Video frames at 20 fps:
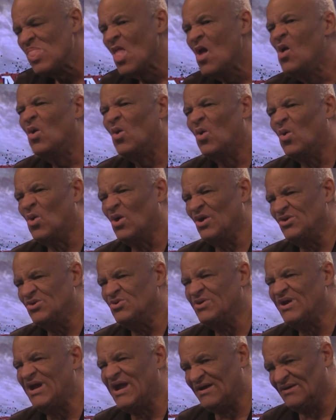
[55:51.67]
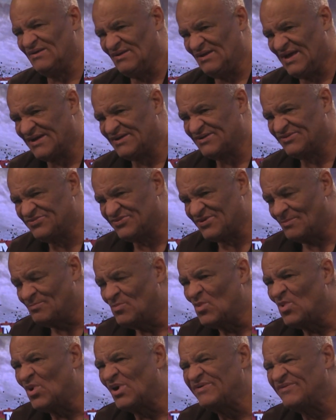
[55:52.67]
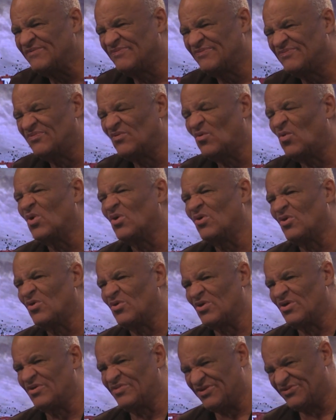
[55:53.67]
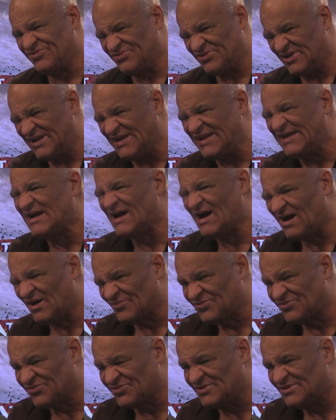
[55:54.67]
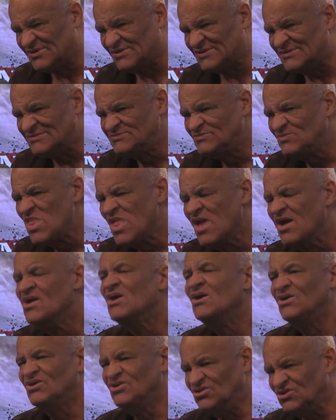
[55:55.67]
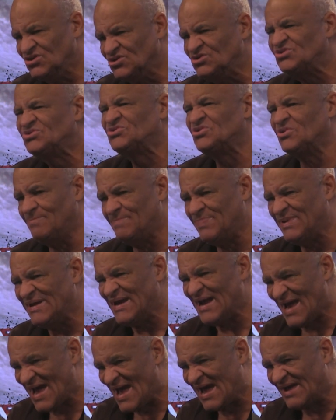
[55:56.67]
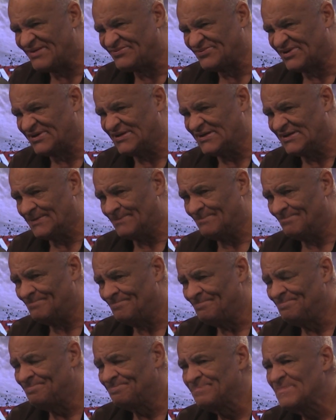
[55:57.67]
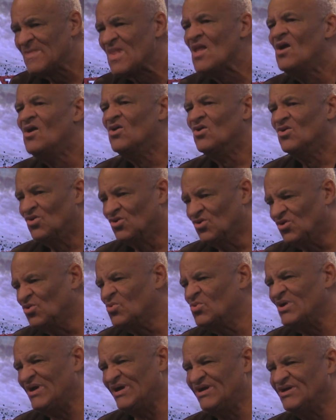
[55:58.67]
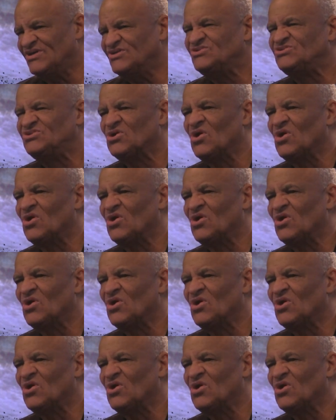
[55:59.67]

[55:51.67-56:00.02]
or you get elect someone for the city council, you should be asking, who is your